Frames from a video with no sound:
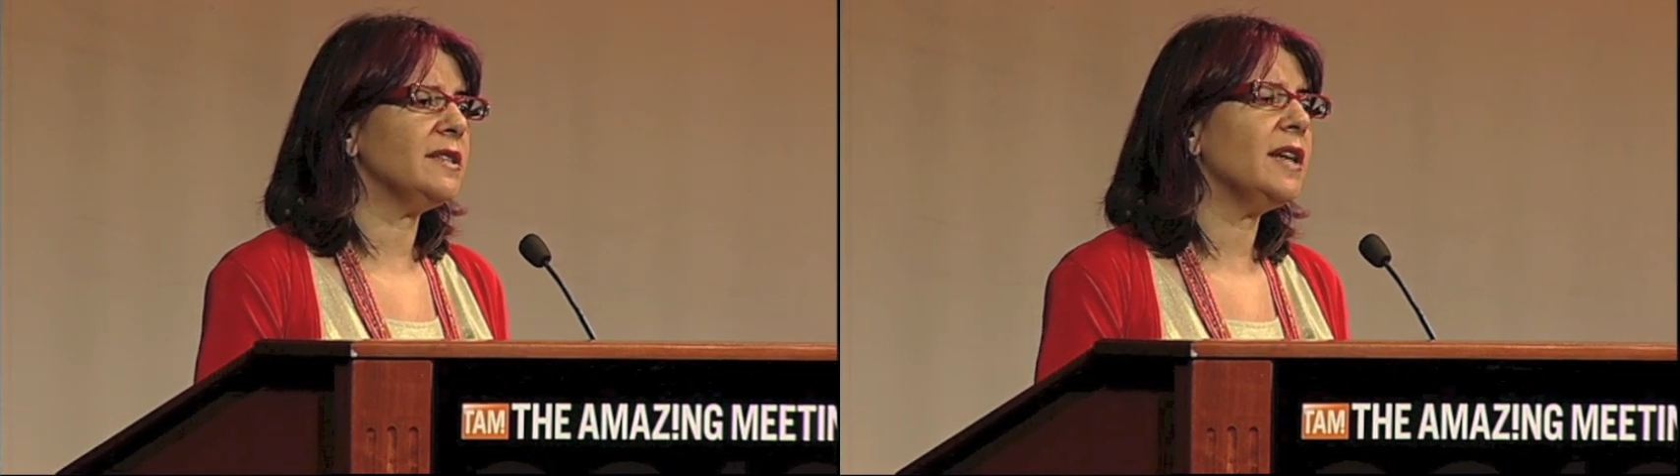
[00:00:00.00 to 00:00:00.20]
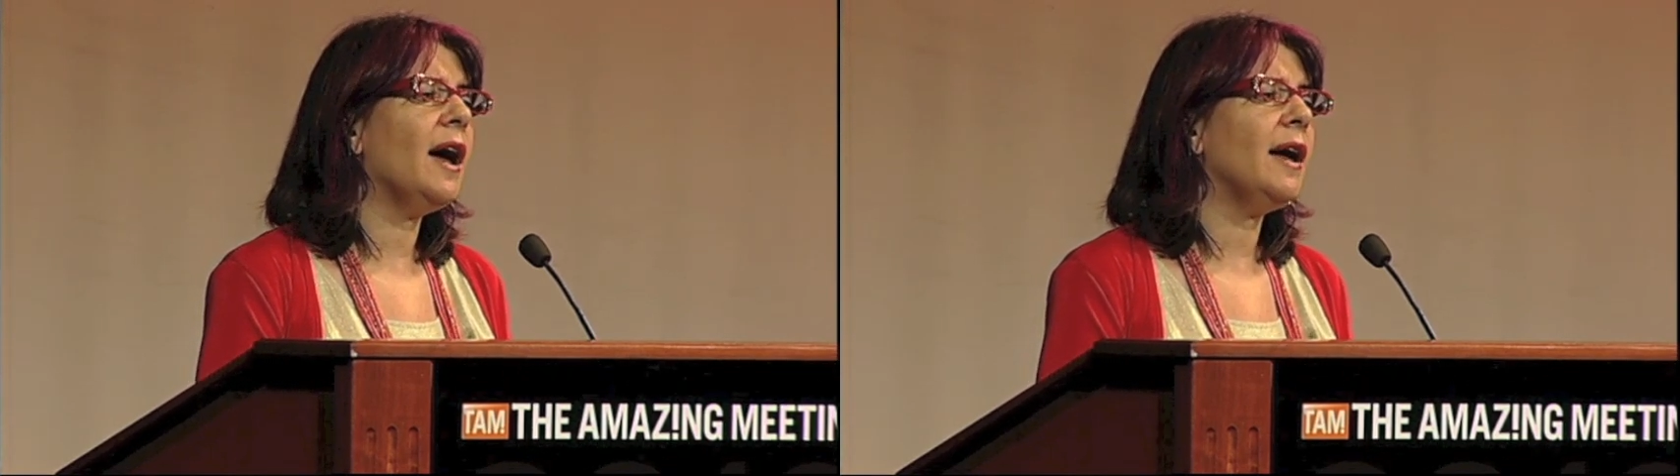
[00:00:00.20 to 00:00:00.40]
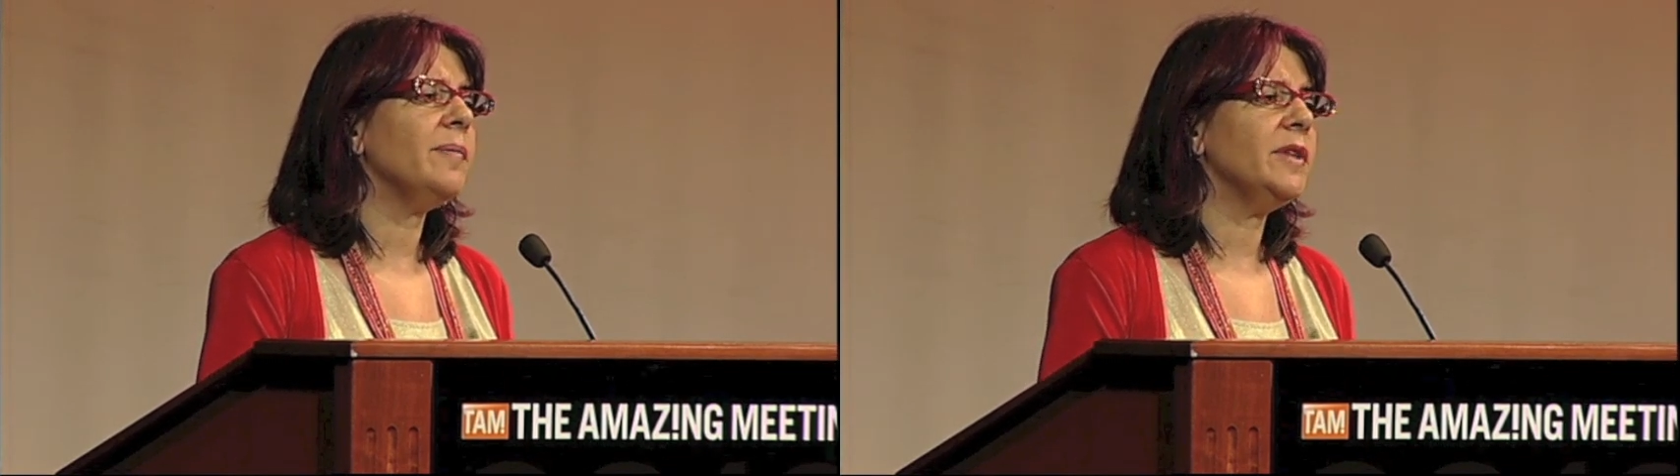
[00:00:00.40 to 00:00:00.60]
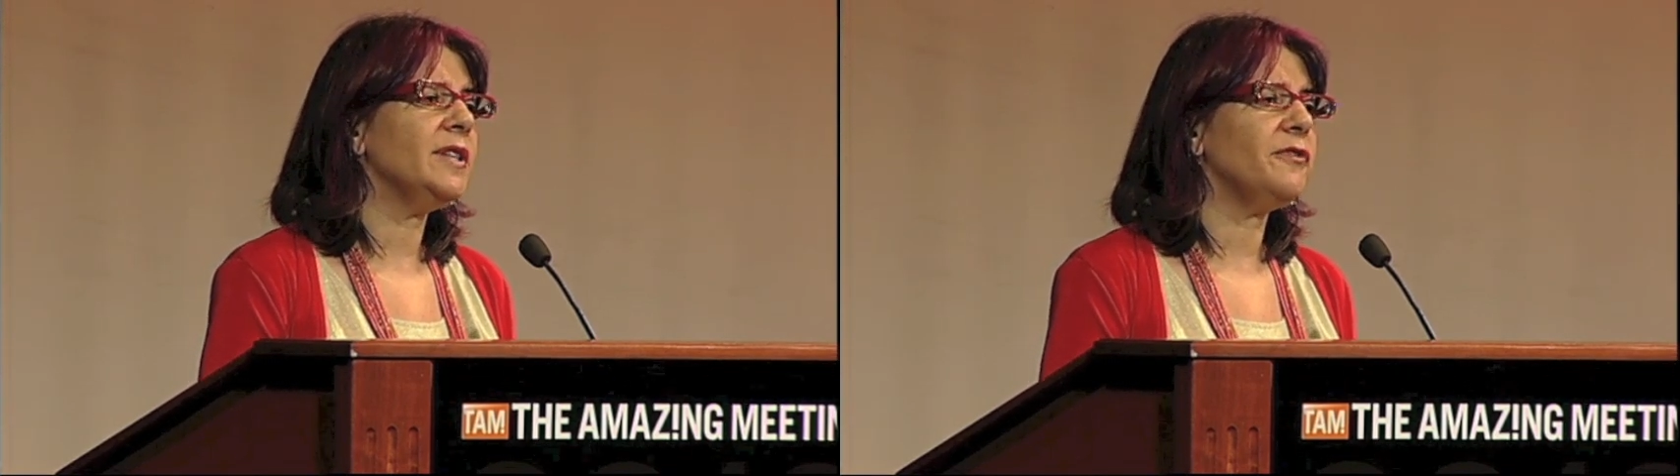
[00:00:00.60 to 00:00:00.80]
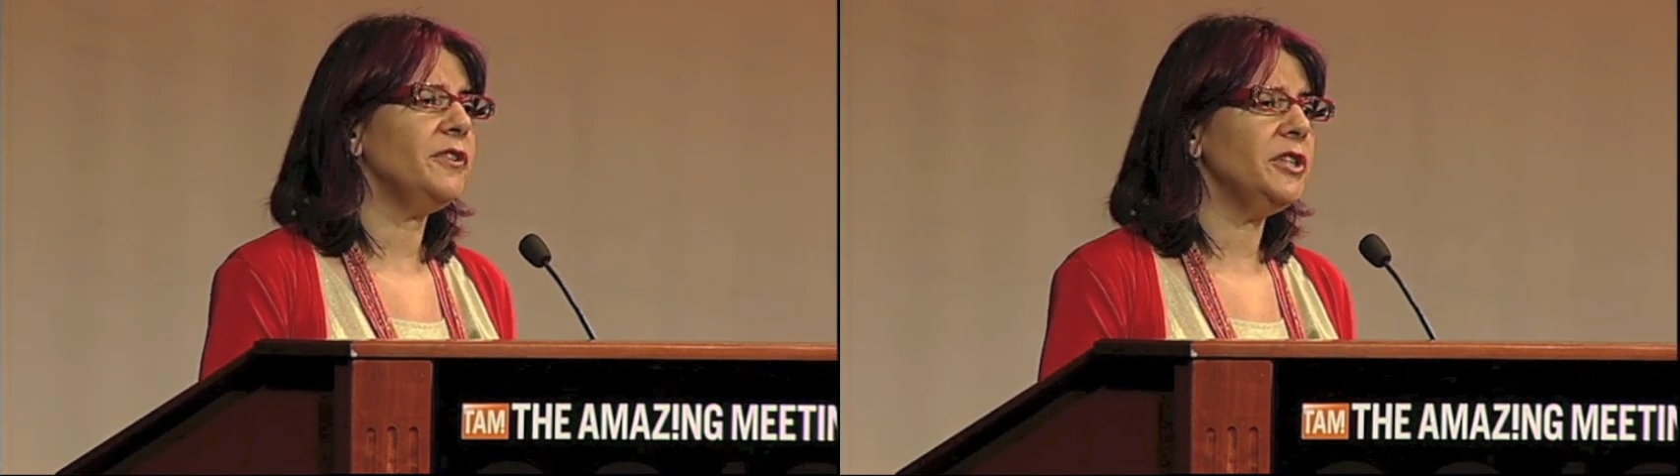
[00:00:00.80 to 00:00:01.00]
time the
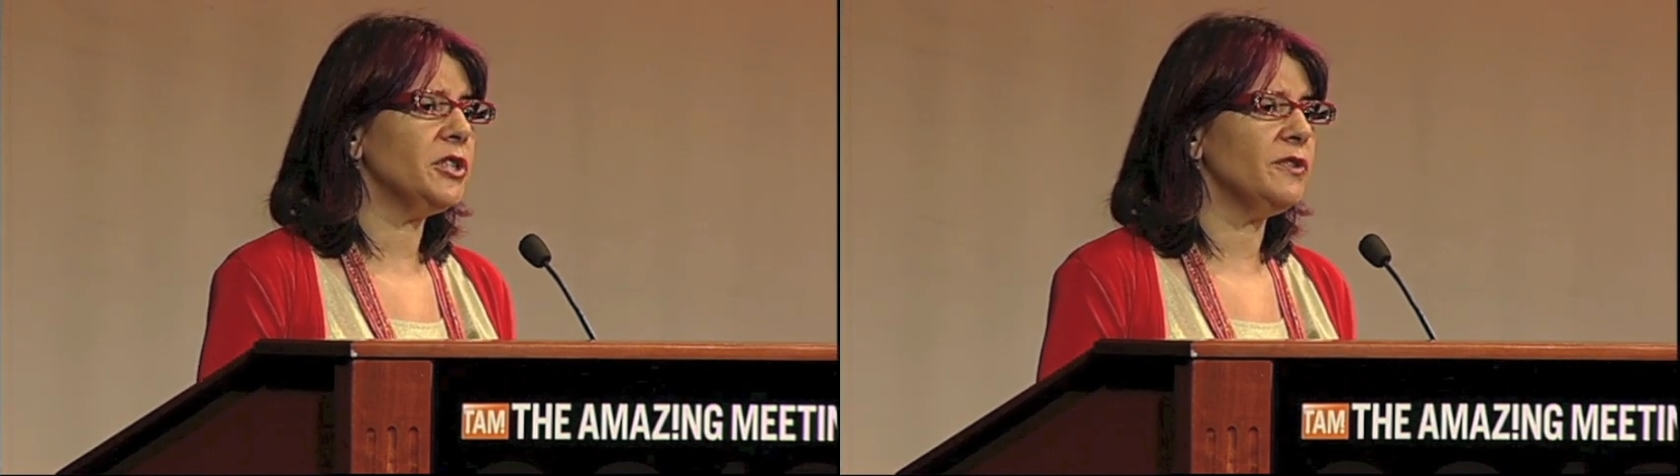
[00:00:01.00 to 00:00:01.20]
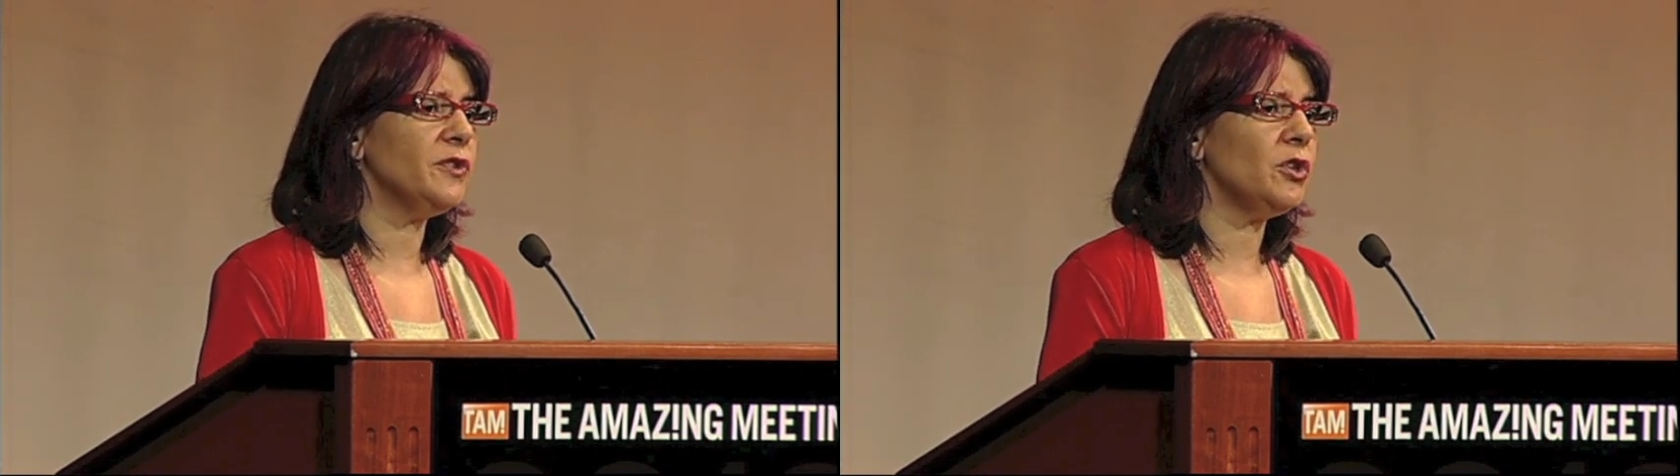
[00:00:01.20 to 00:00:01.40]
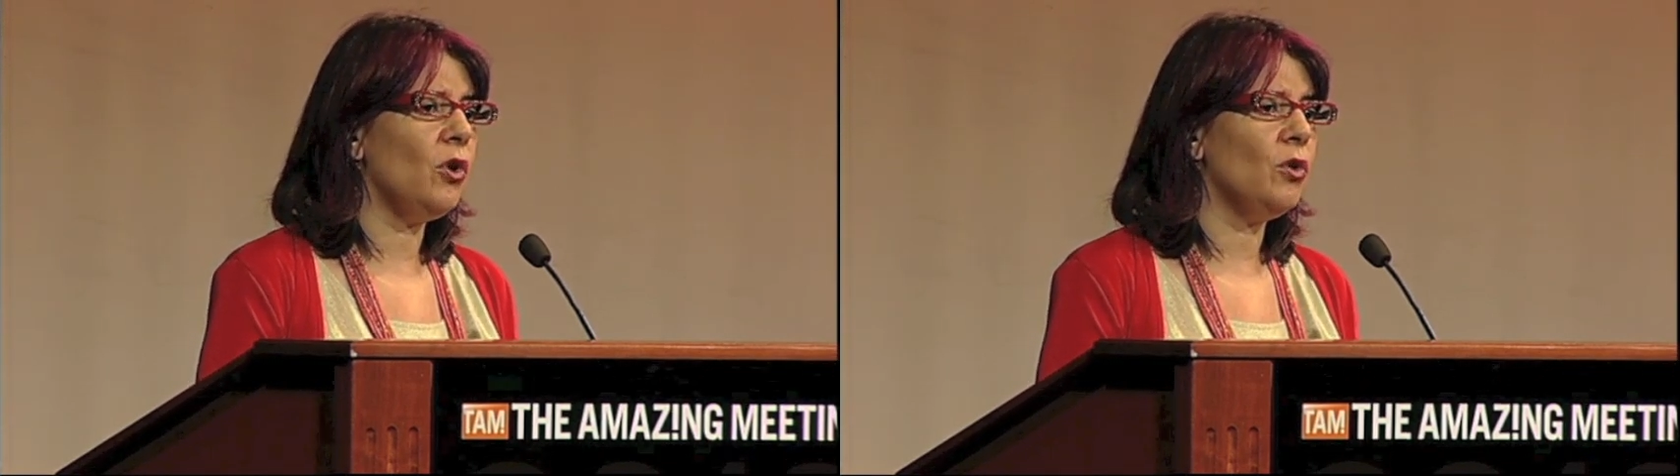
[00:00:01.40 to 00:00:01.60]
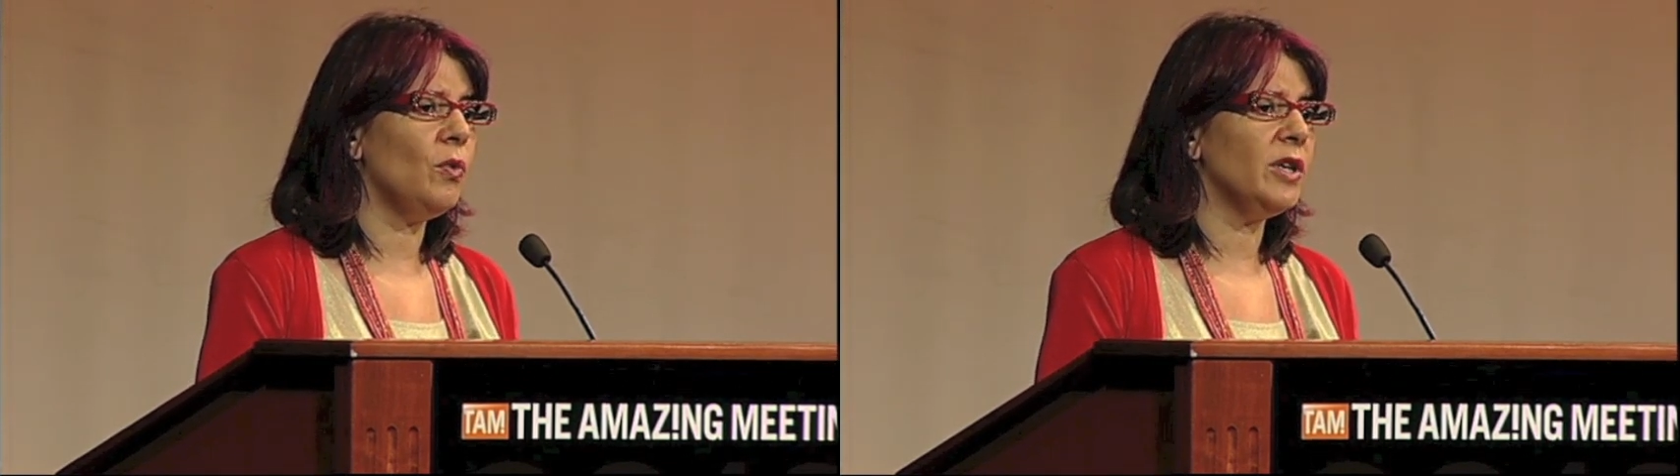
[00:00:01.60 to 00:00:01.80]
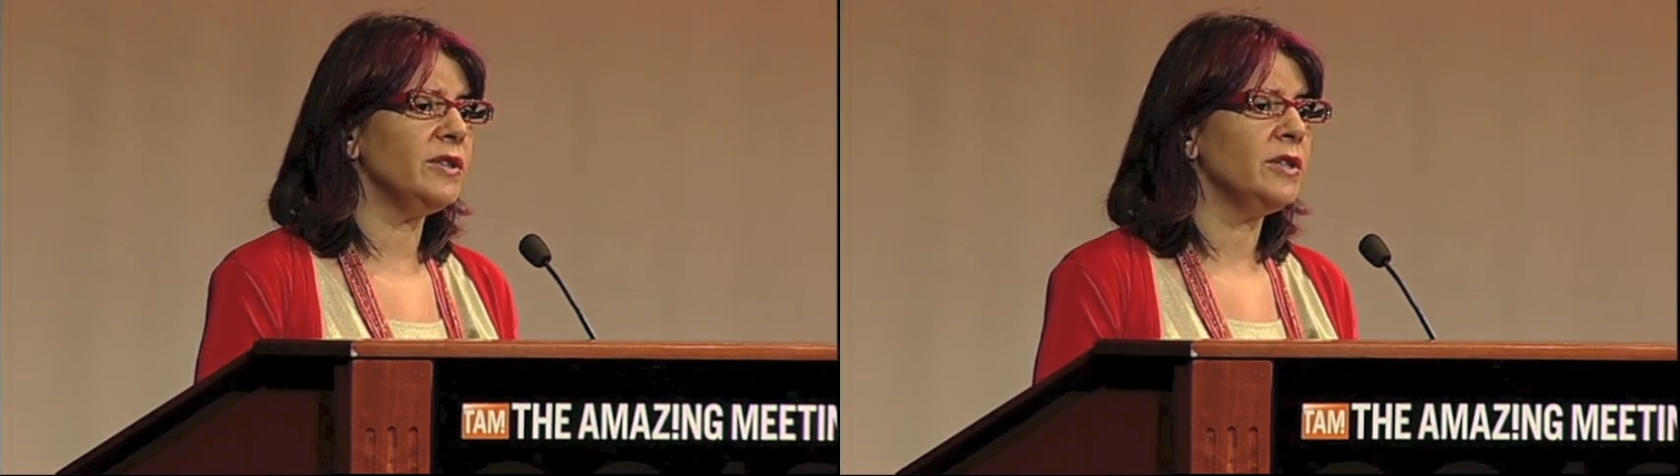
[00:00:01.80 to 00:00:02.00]
definition of soul
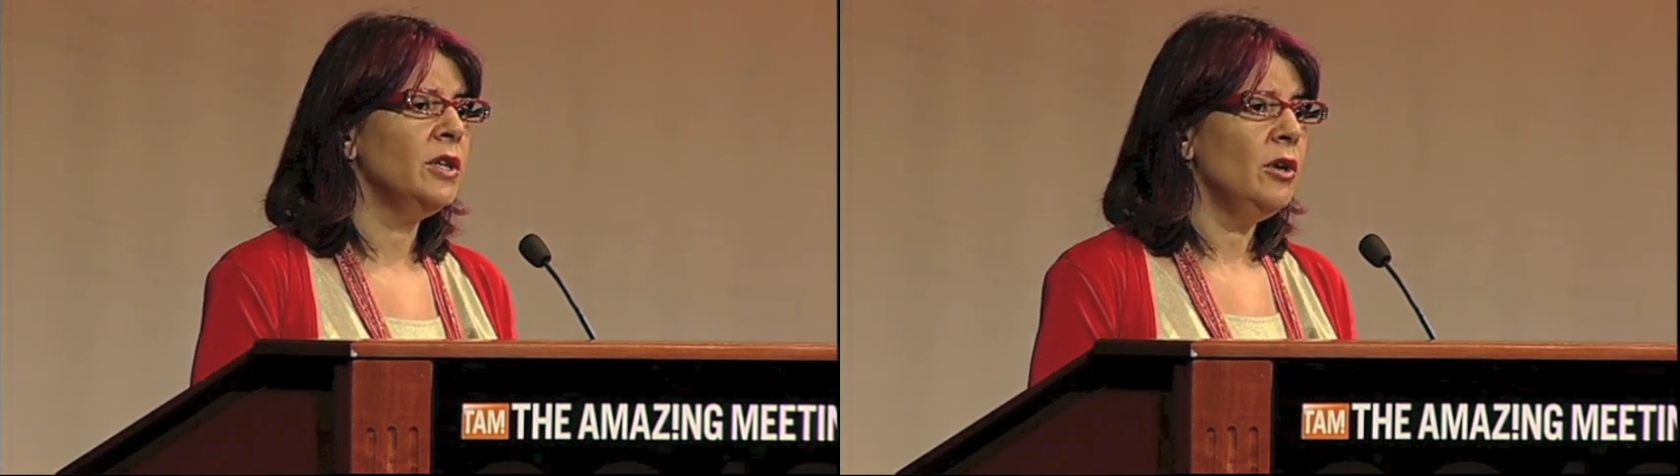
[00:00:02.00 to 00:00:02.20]
was